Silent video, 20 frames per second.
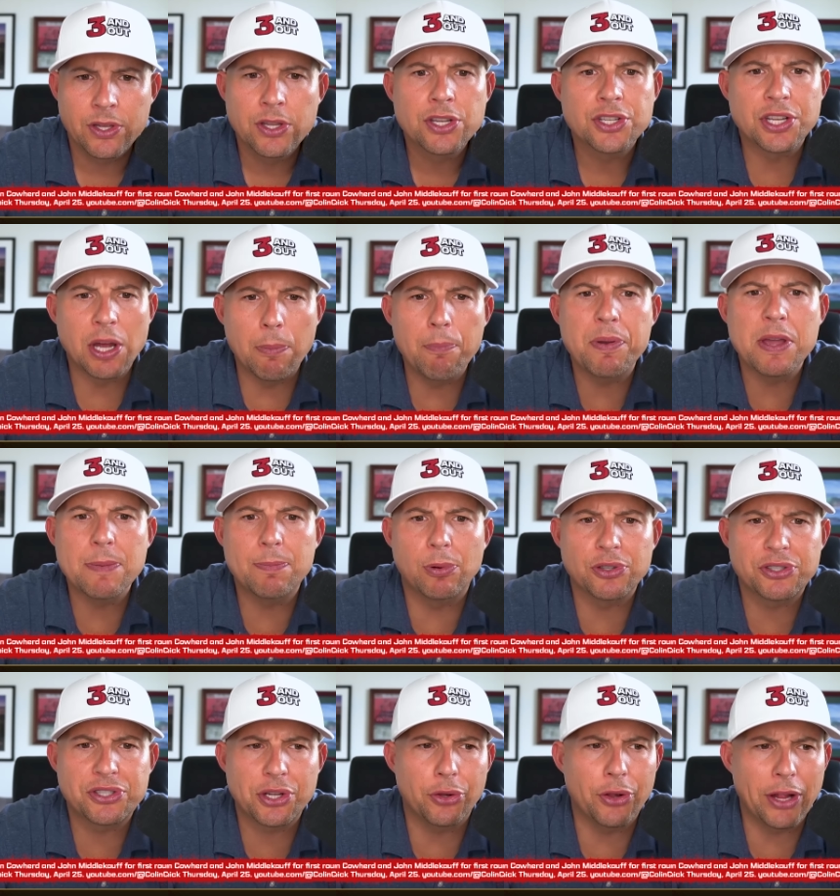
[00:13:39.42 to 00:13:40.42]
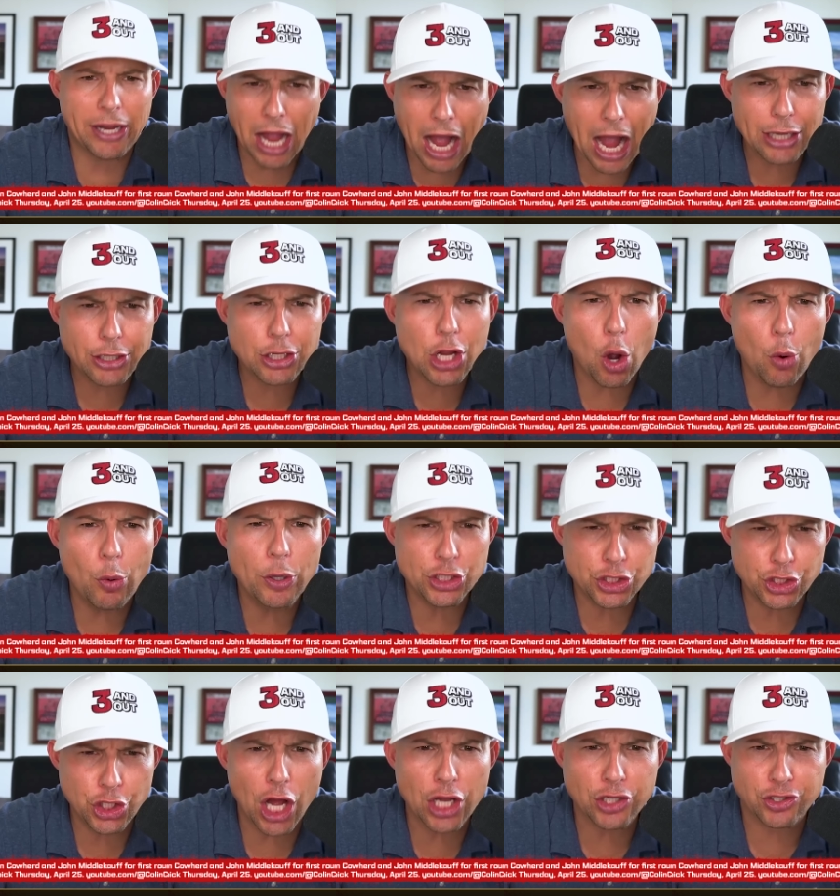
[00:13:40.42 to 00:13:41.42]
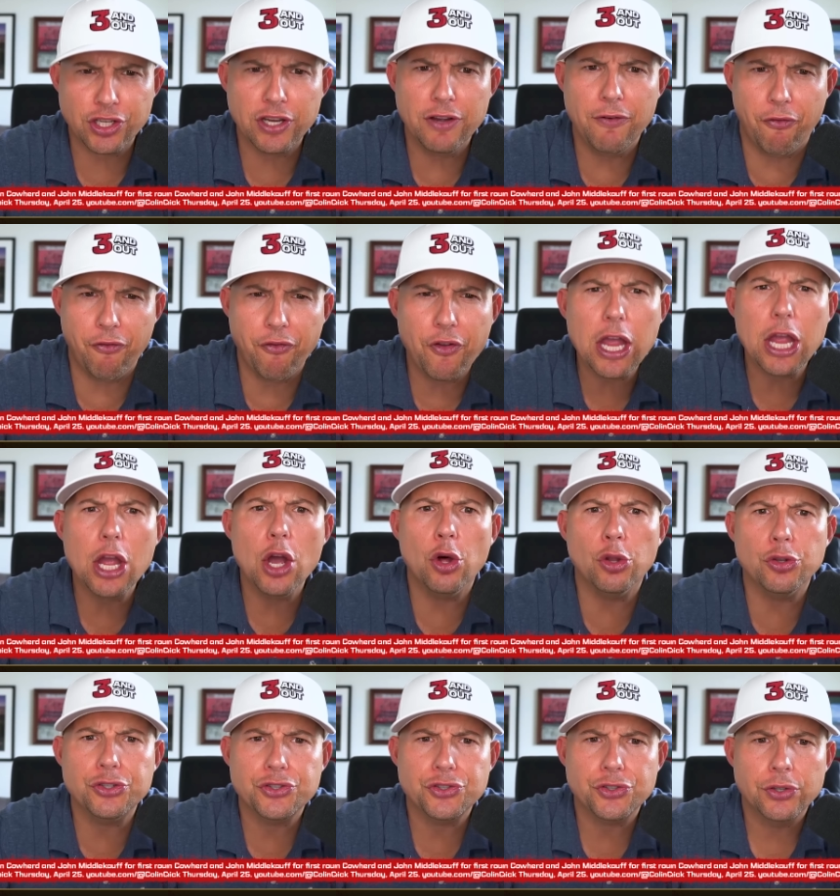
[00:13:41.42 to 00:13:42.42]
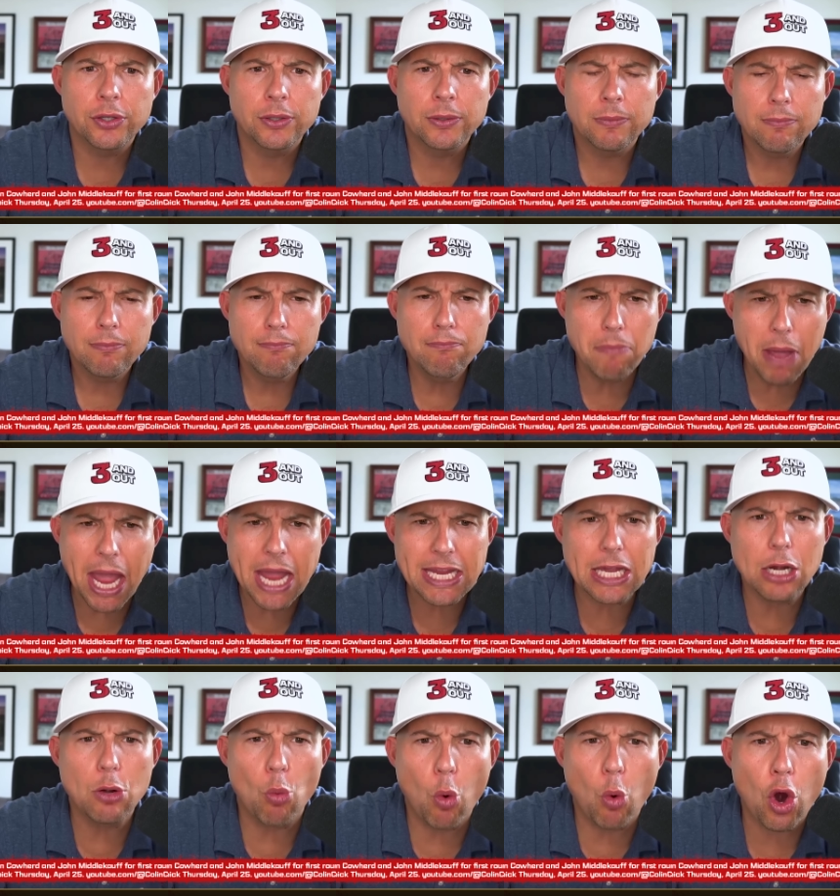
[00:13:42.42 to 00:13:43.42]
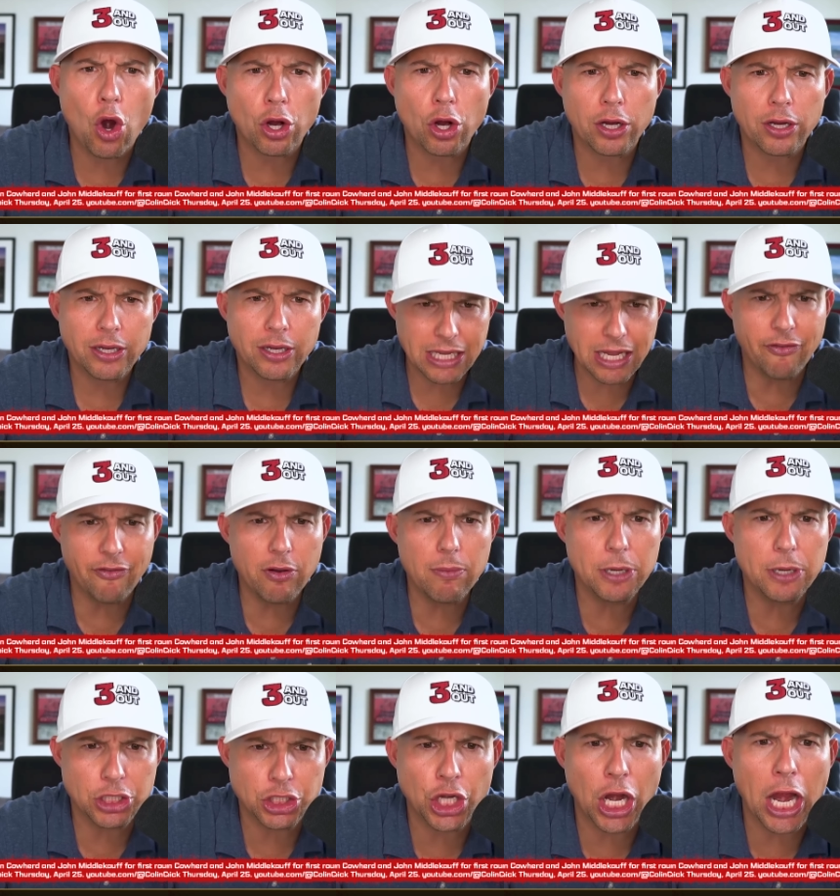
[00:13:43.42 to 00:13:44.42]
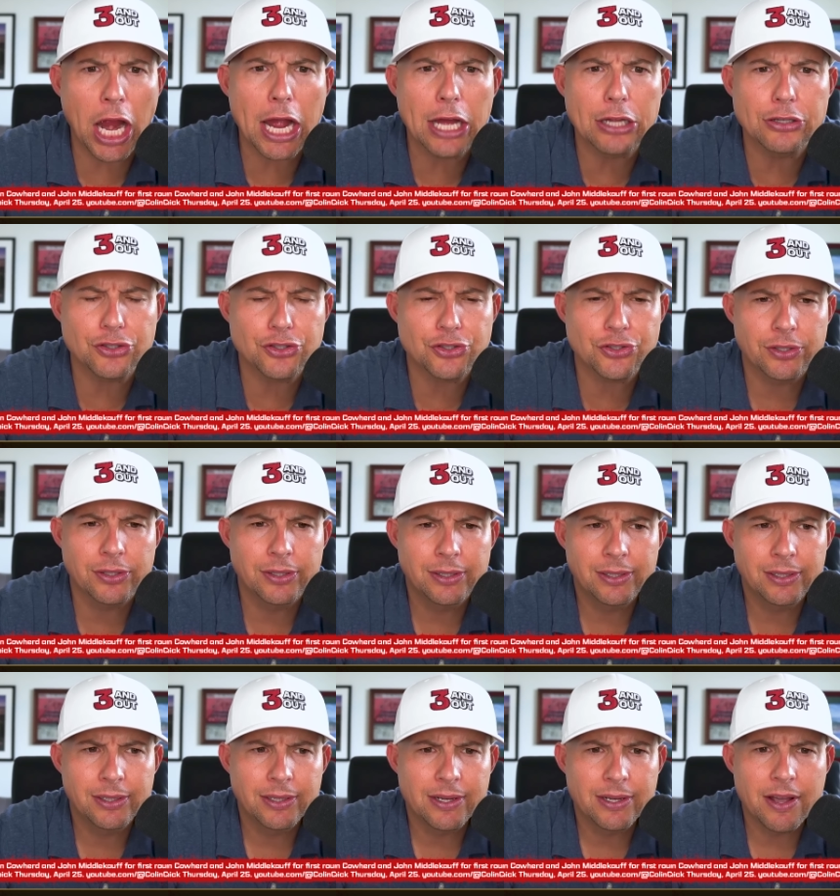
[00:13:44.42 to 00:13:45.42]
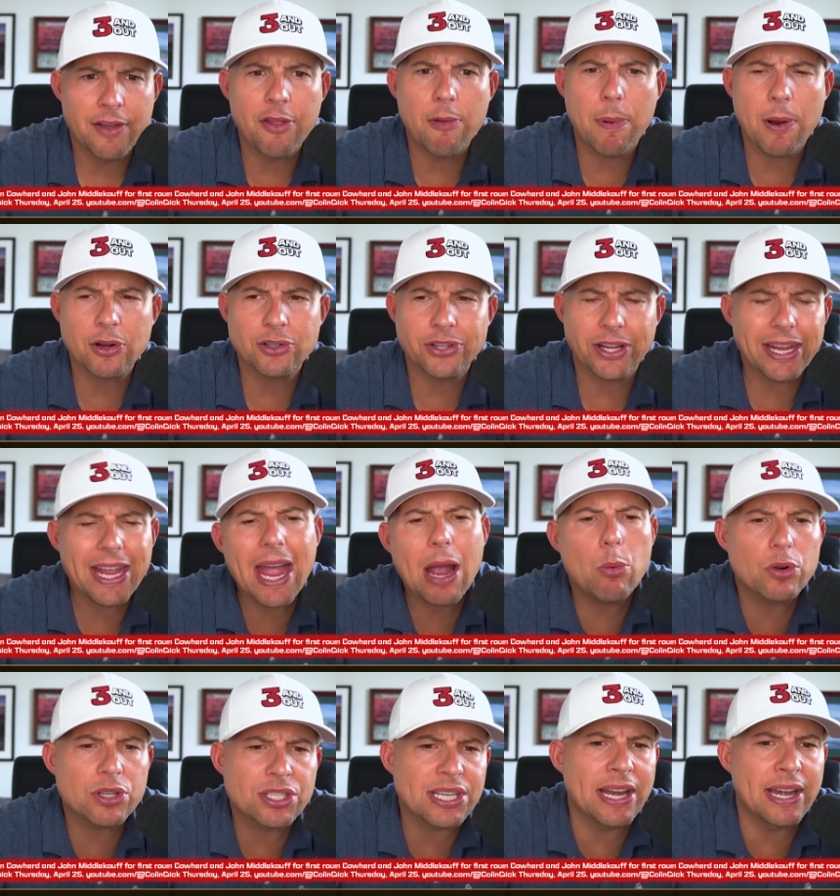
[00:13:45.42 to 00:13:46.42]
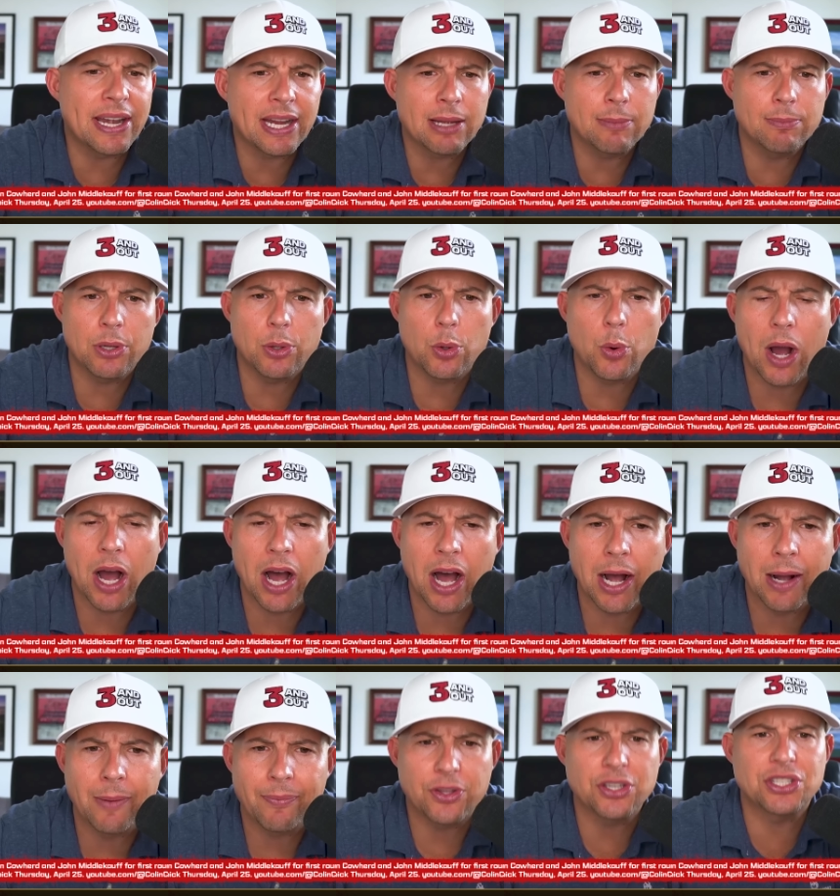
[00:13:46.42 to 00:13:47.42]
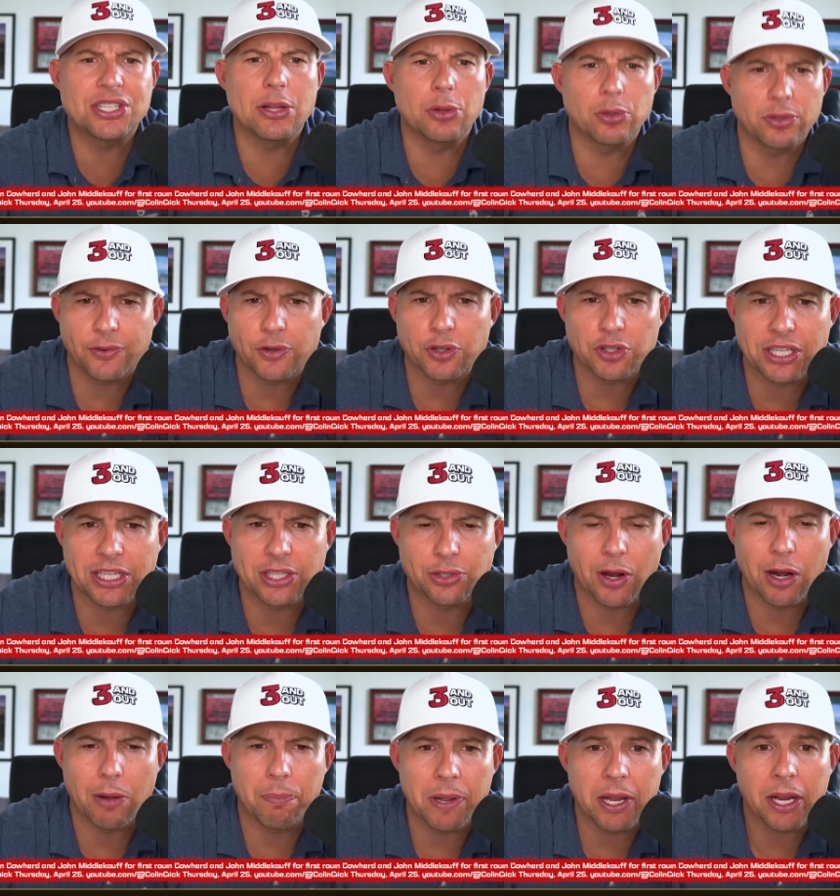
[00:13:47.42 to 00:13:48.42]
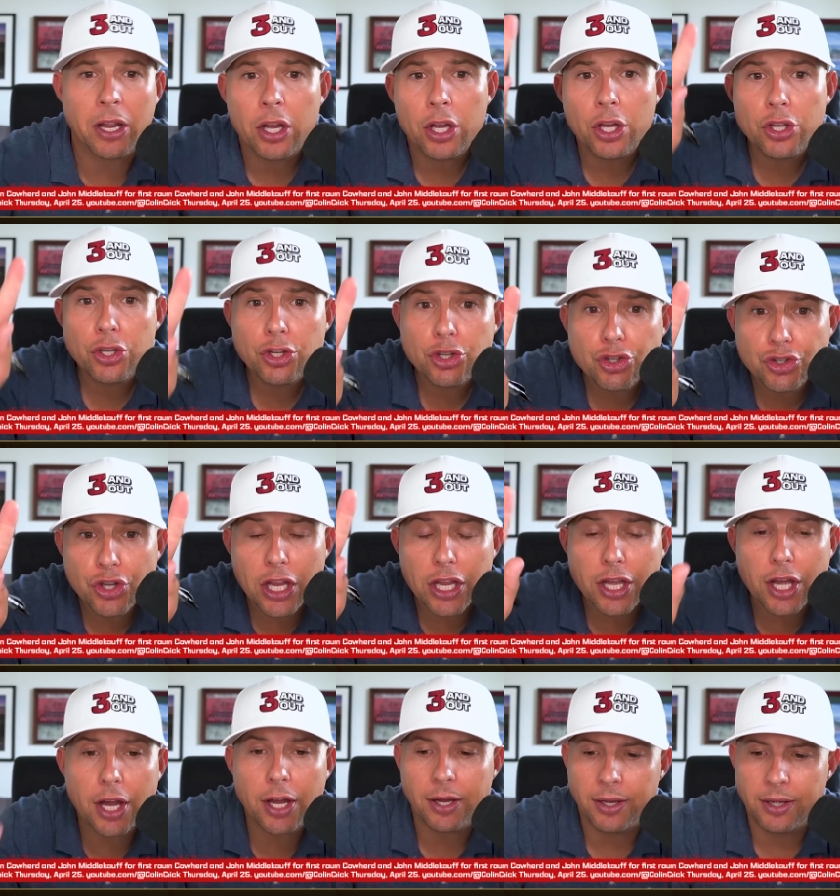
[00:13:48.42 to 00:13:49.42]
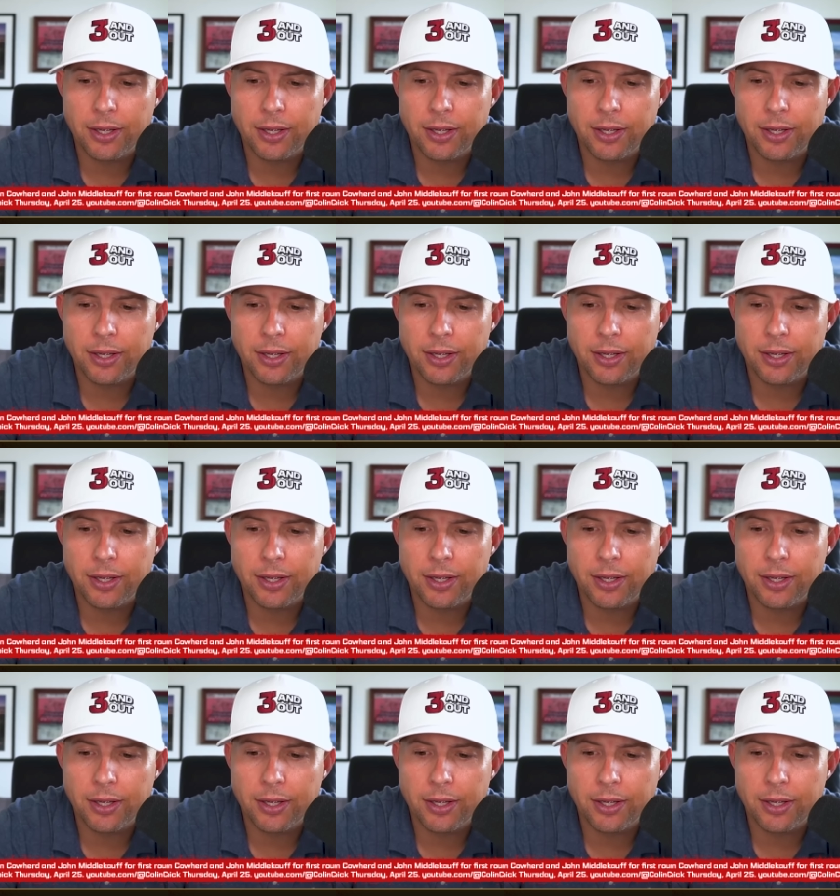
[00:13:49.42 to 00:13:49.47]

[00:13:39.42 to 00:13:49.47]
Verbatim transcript: Some people still like, I'd go with Justin Fields. Make it work. Give him a chance. And the Bears like, yeah, we're sending him to uh, the Steelers for a six round pick. See ya.